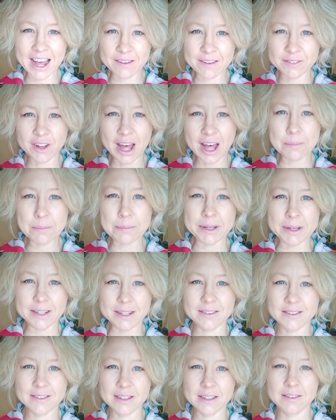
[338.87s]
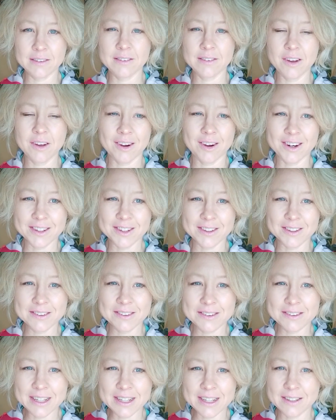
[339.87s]
if they have the habit, since they
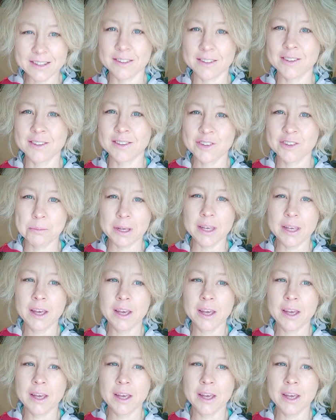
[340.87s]
are kitten,